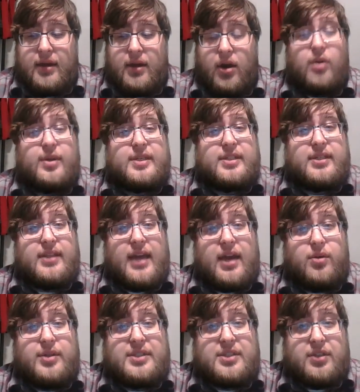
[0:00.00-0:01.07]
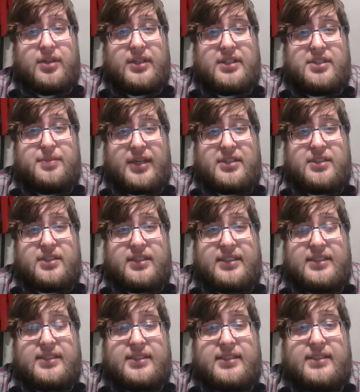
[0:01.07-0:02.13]
always, not always good, especially
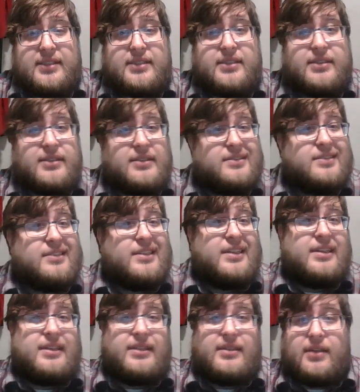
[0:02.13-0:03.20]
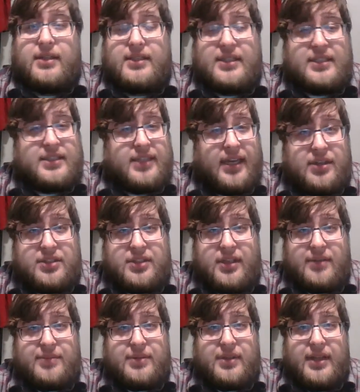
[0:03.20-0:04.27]
since in a
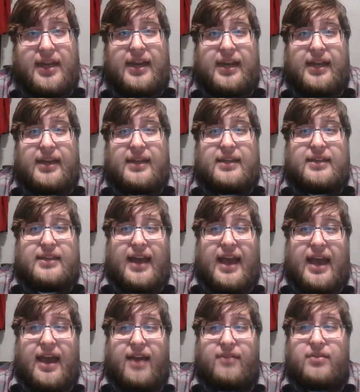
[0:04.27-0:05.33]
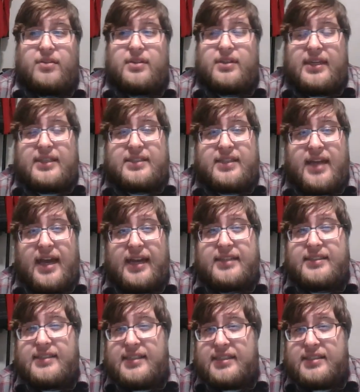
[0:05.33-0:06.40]
dictatorship, they have it's not
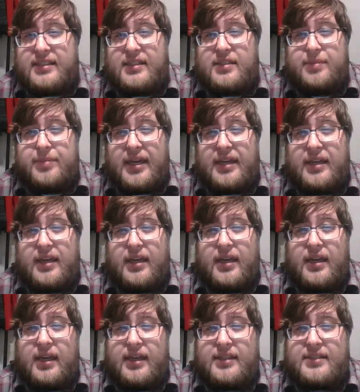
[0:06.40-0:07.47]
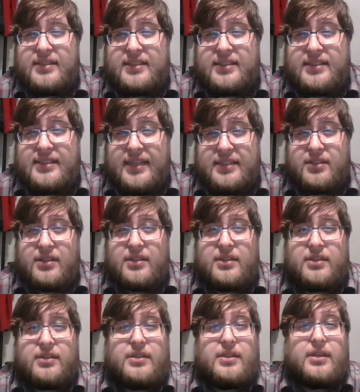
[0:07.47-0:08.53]
as easy to pick a
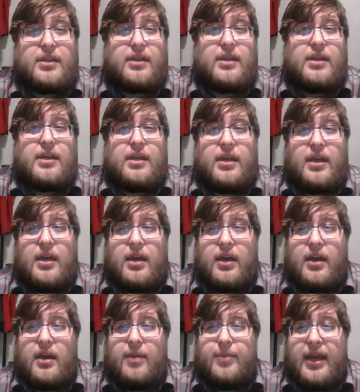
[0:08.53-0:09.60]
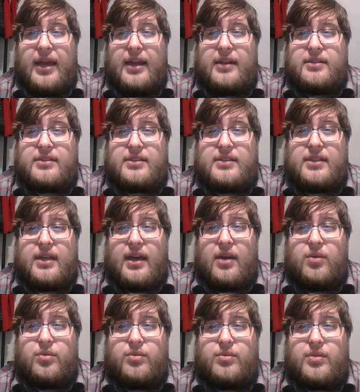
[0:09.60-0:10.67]
successor. Um, and
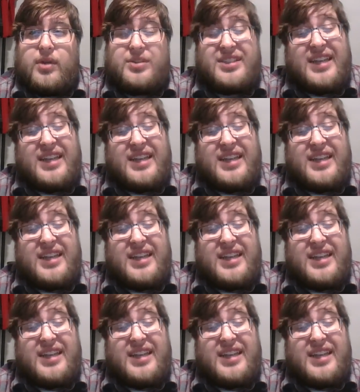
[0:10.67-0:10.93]
uh, there was